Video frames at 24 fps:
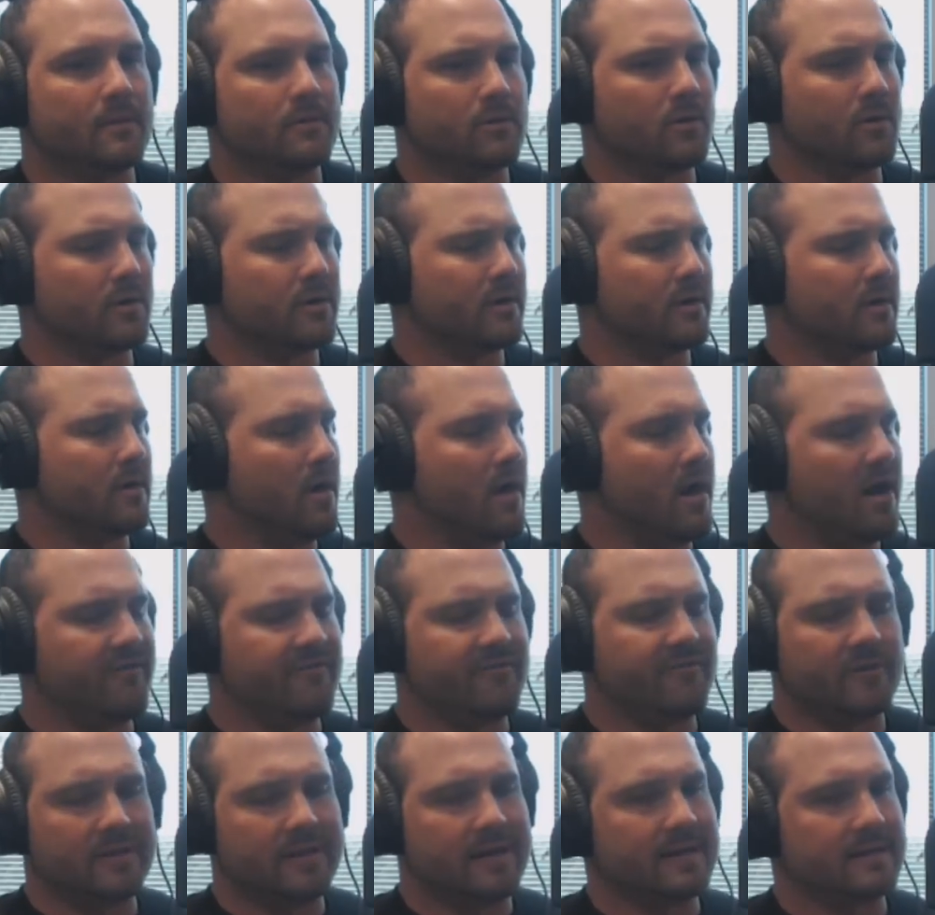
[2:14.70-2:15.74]
Learned an
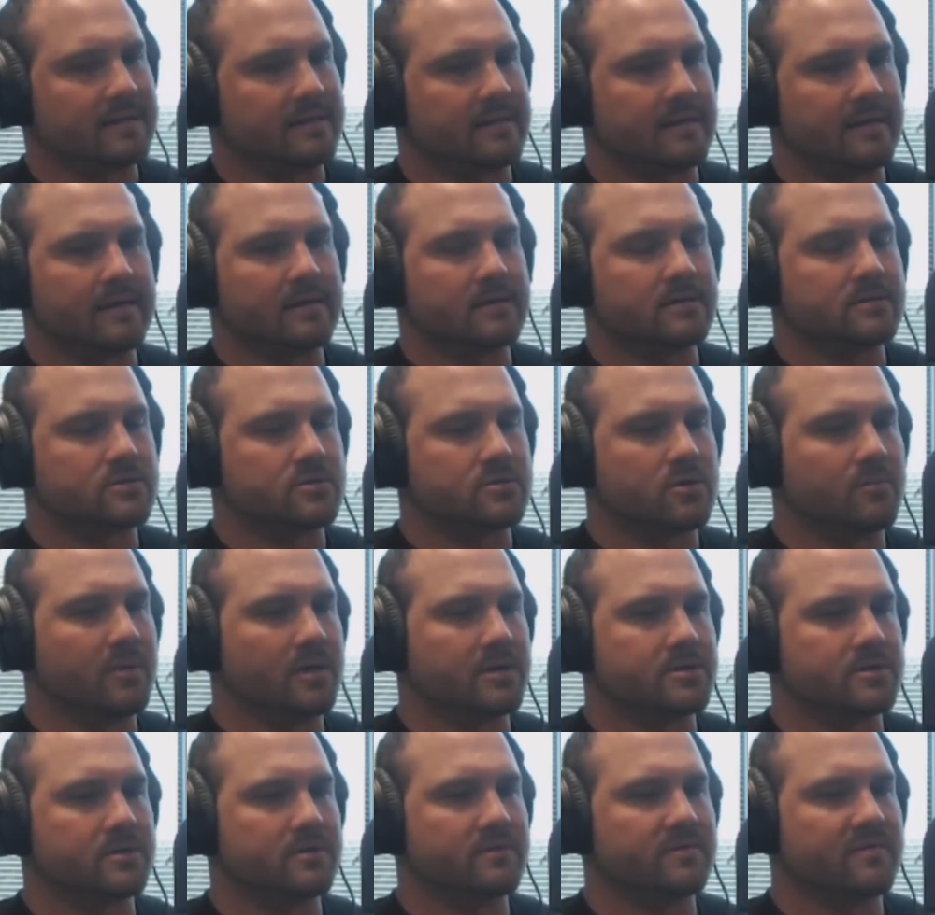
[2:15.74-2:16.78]
awful lot there. So
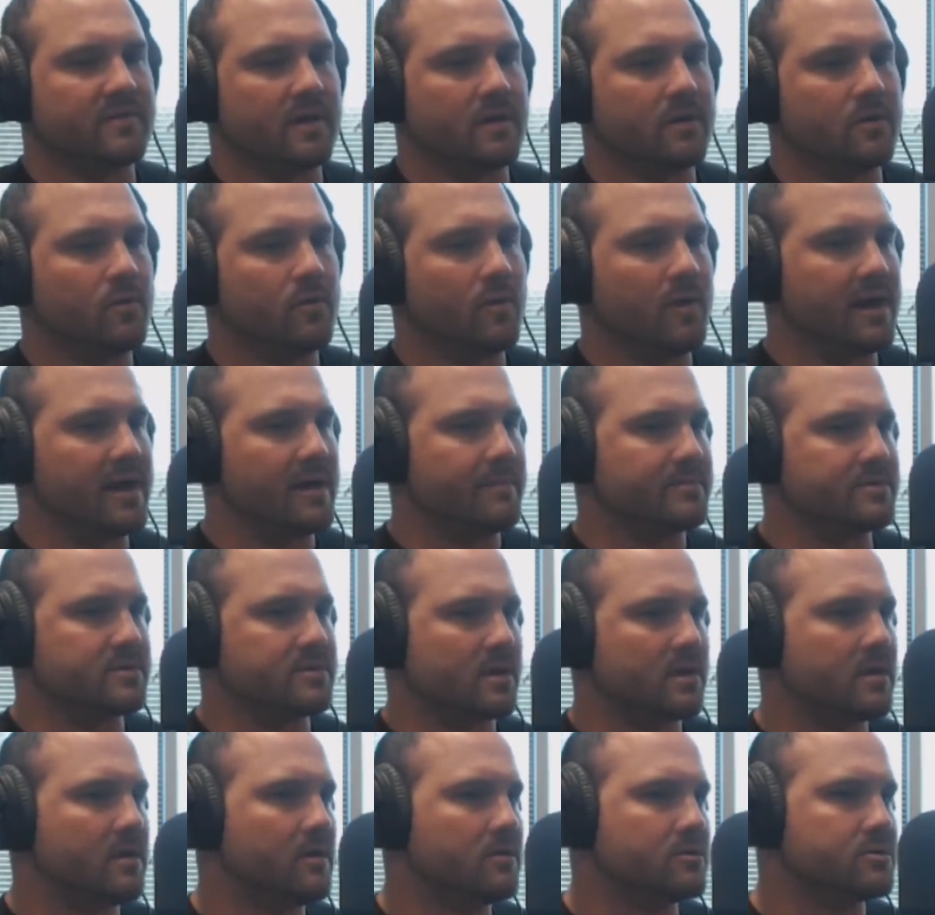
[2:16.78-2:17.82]
much of who I am as a
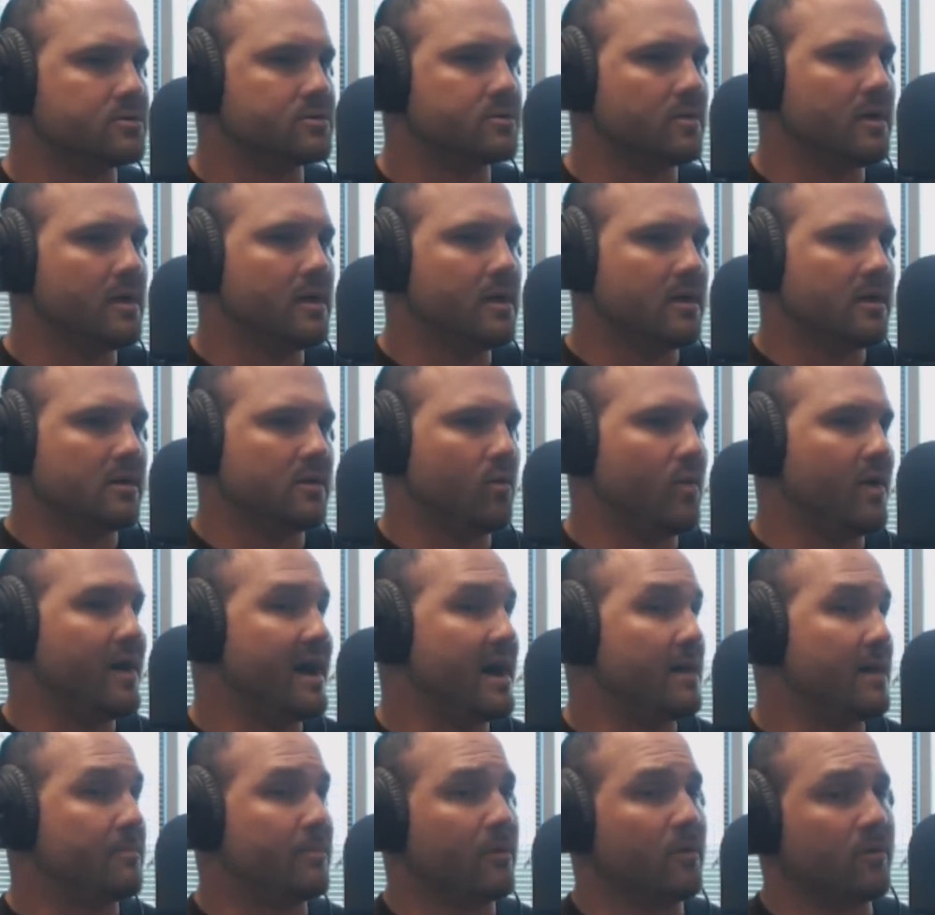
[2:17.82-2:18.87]
coach, the way
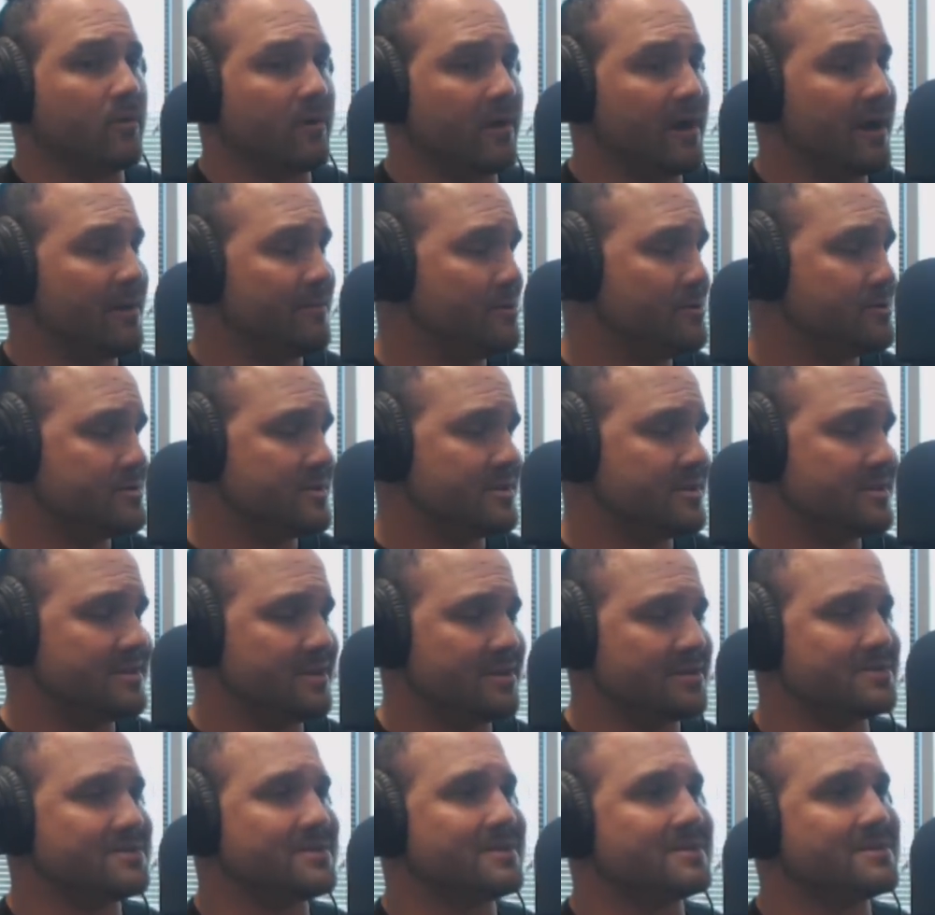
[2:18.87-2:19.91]
I program using the
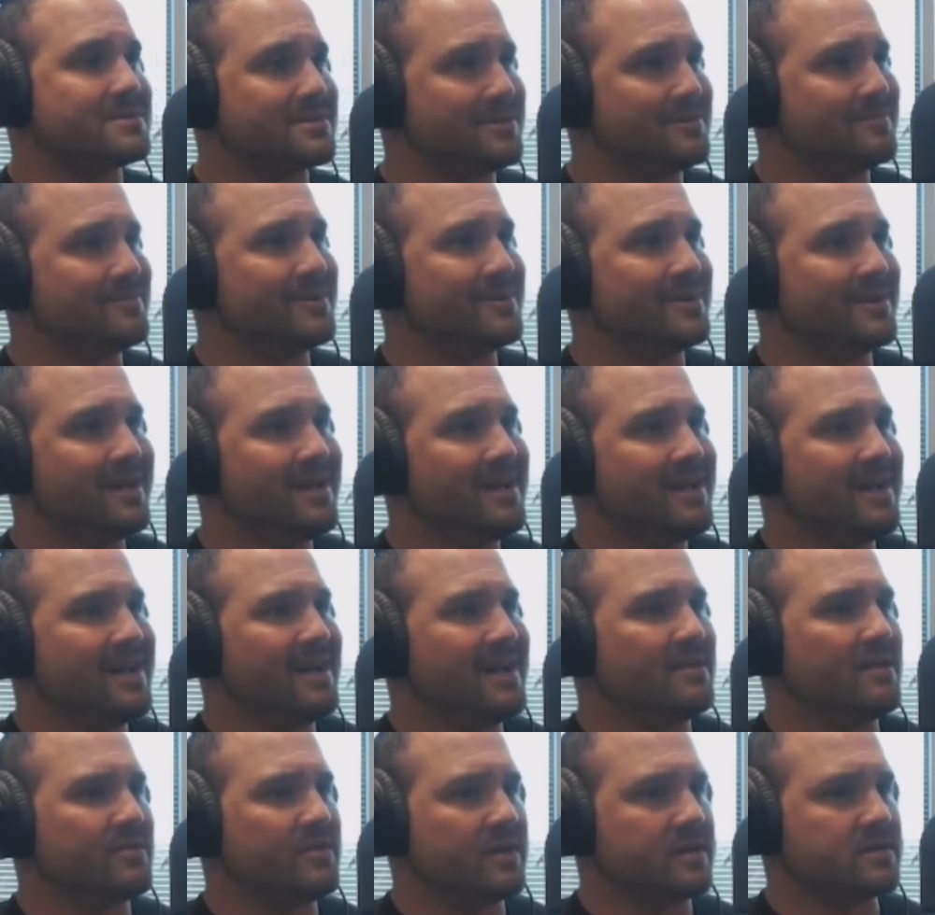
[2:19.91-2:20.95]
tier system, and
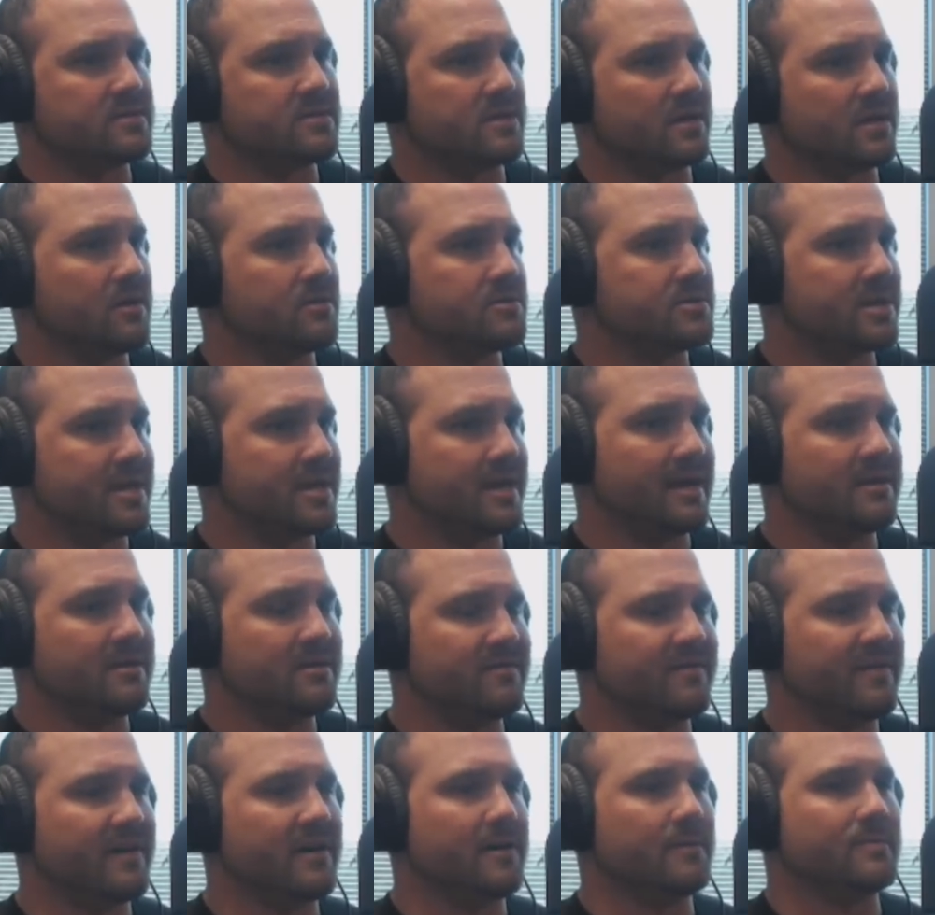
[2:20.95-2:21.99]
the things that Coach Ken
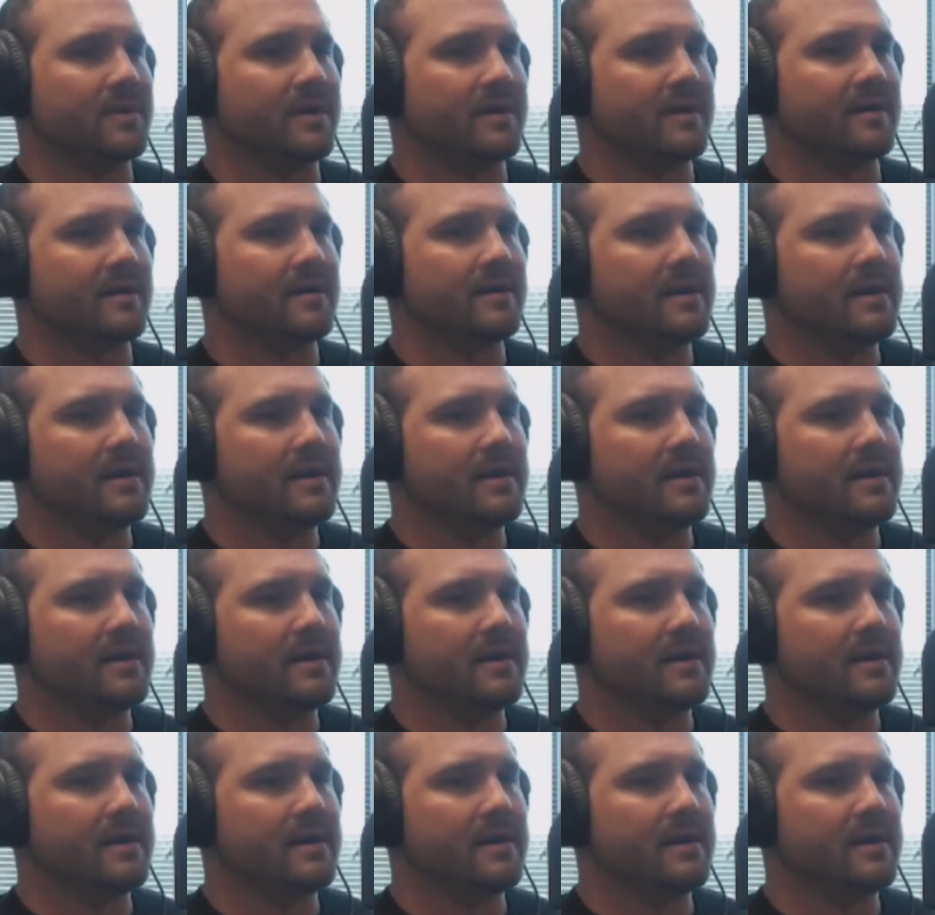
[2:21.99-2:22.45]
developed there.